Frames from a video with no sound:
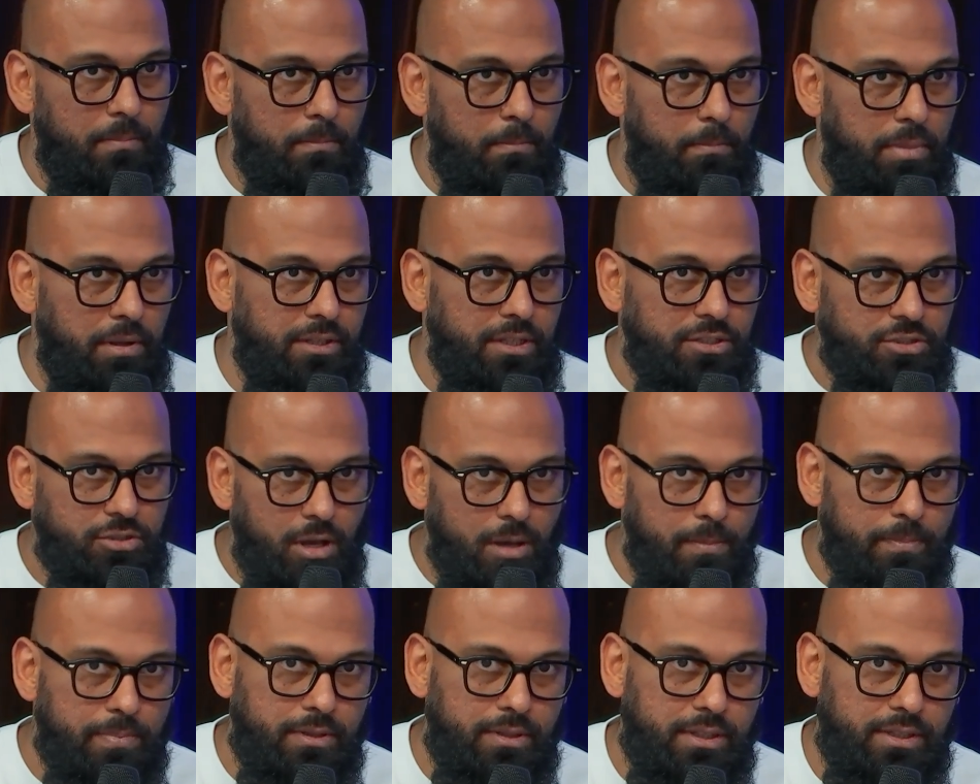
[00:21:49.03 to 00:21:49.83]
But these
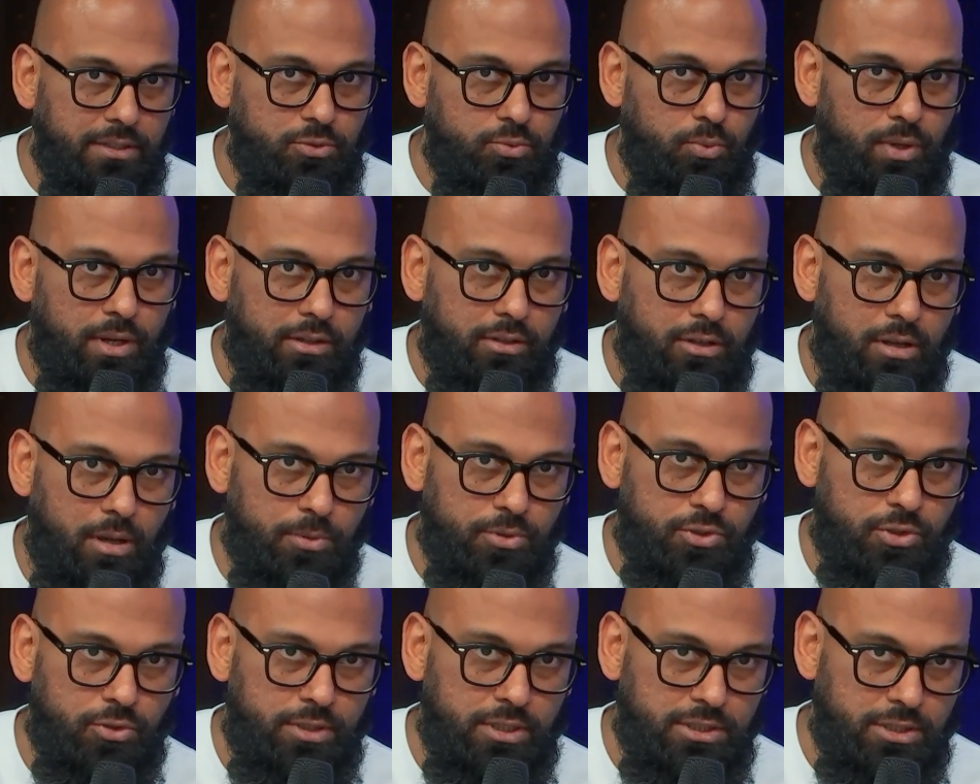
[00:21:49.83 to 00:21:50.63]
companies, when it
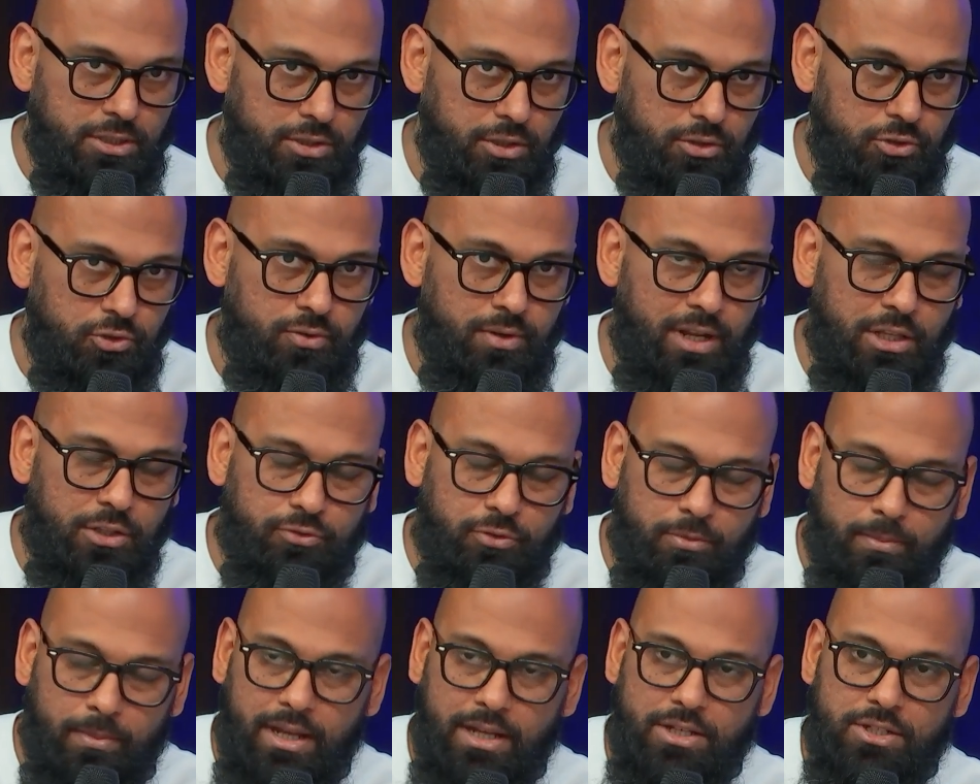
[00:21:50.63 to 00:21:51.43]
comes to digital
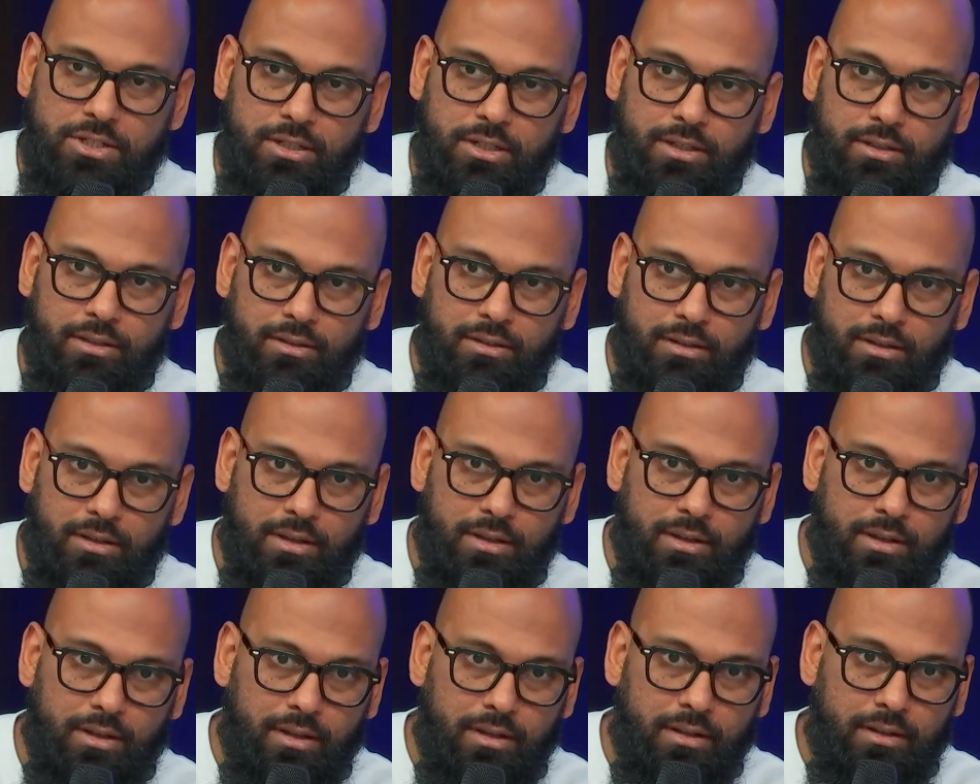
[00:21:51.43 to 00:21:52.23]
transformation,
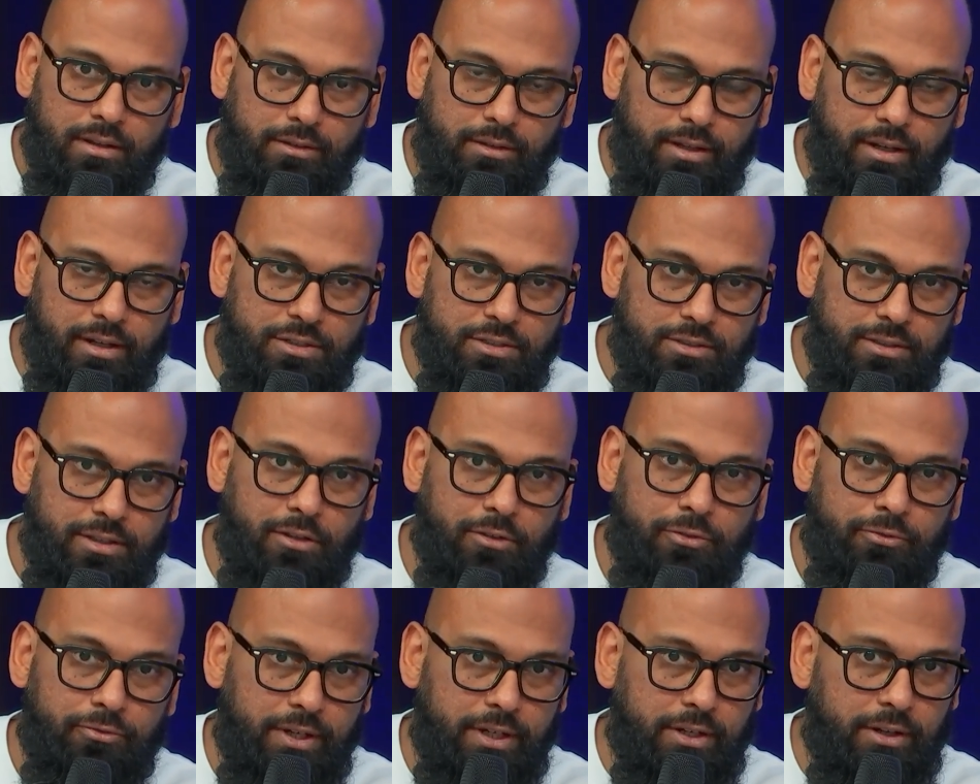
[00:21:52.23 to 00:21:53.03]
they're
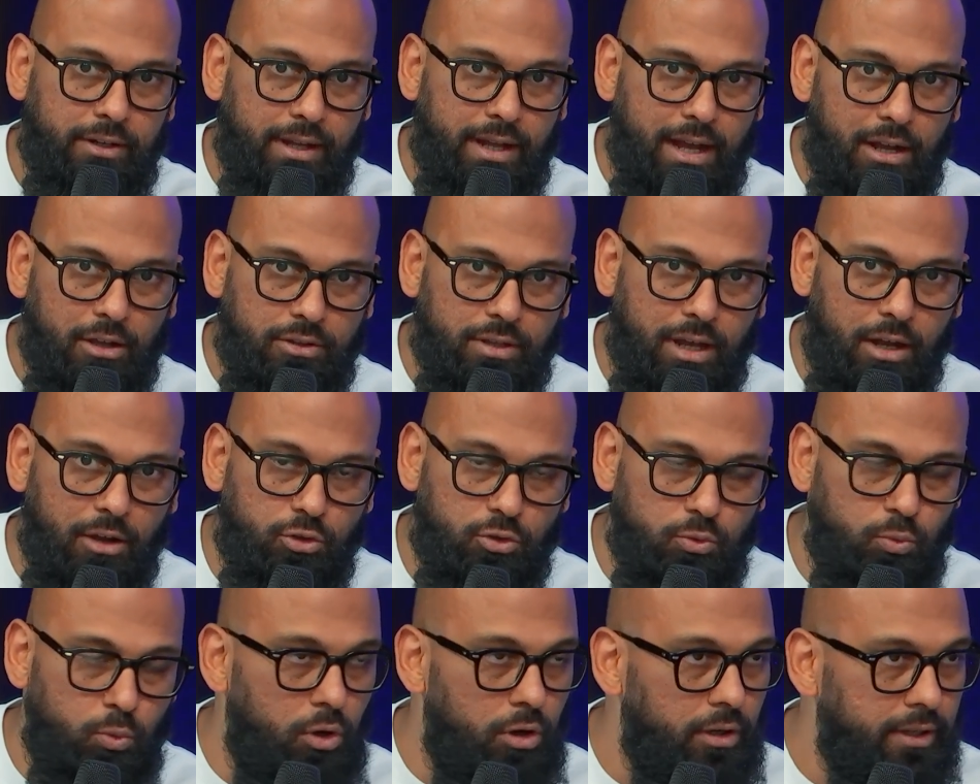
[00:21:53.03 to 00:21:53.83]
still figuring out how
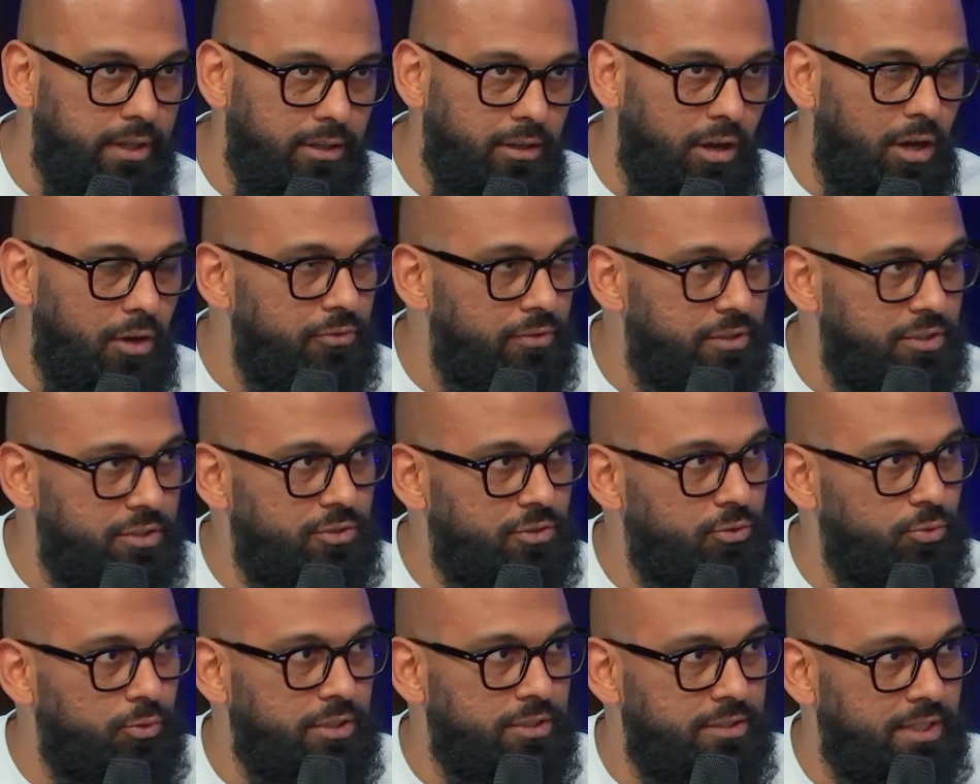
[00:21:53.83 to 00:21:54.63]
to work in Office
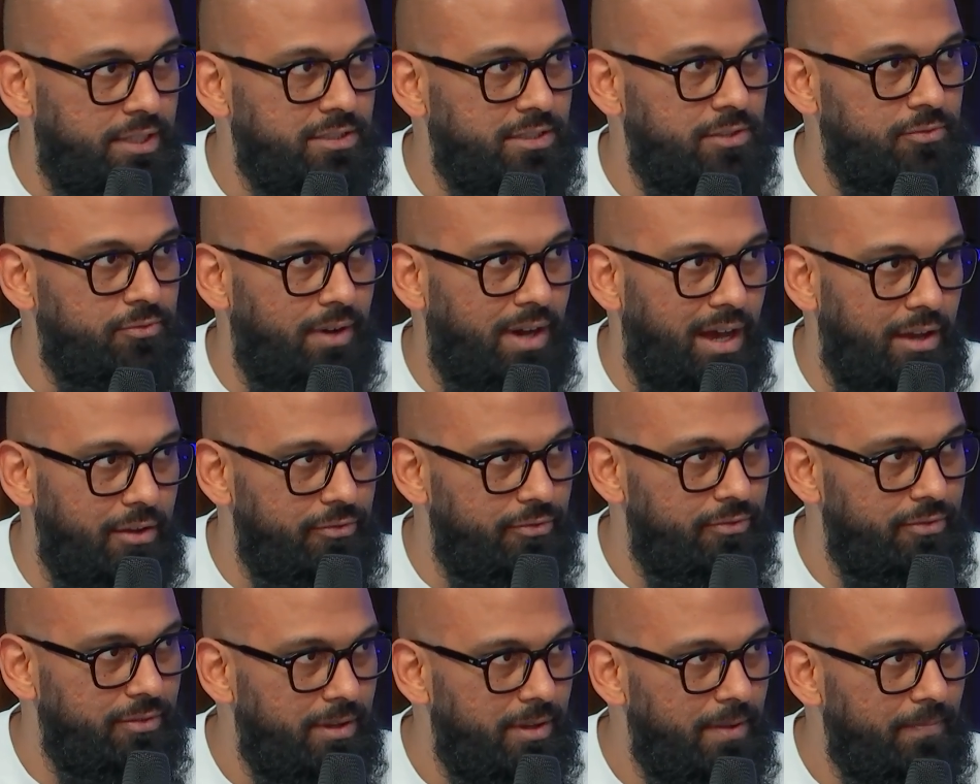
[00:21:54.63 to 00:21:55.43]
365.